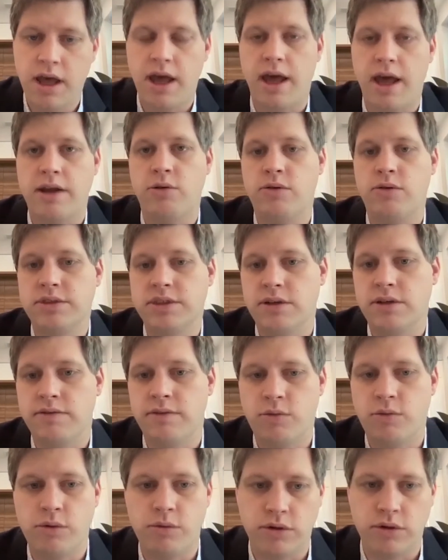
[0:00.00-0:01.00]
and also
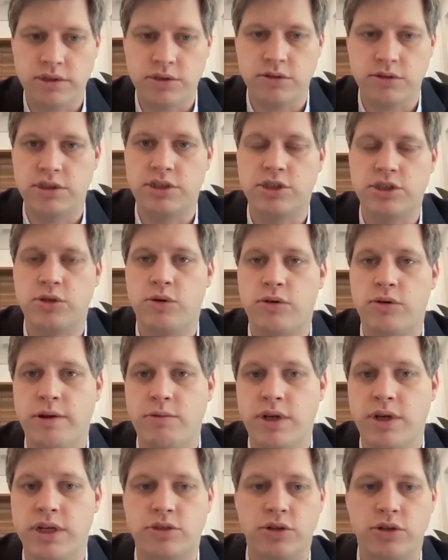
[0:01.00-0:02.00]
that we want to ensure that
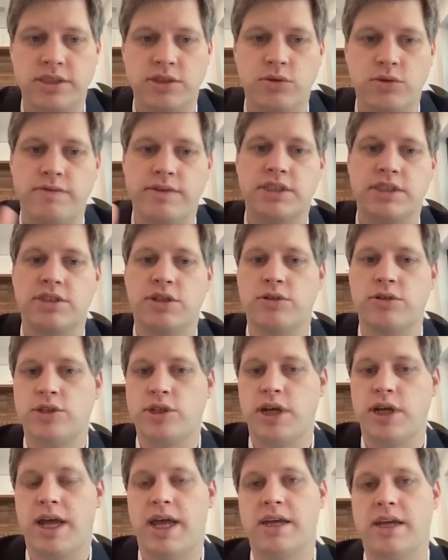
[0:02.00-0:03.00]
we address all the
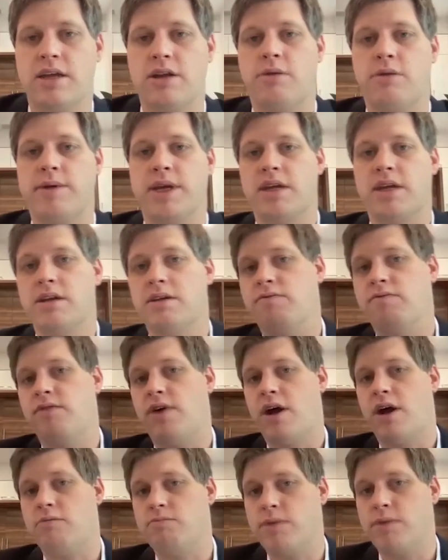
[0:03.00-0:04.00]
socio-economic and
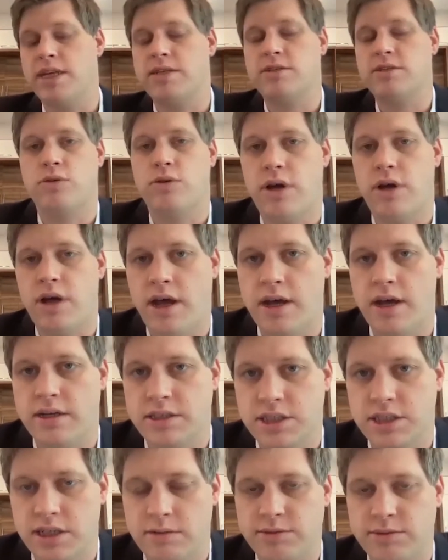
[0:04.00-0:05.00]
environmental
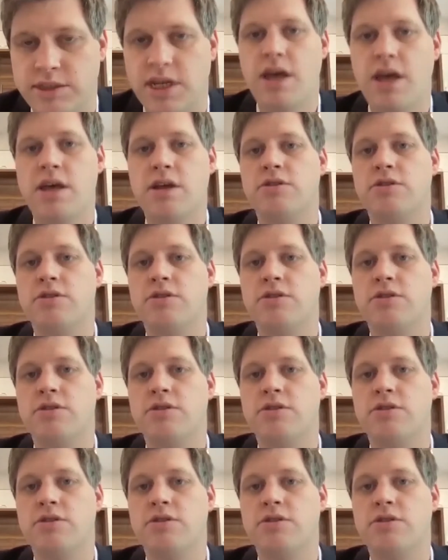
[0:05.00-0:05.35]
hardships,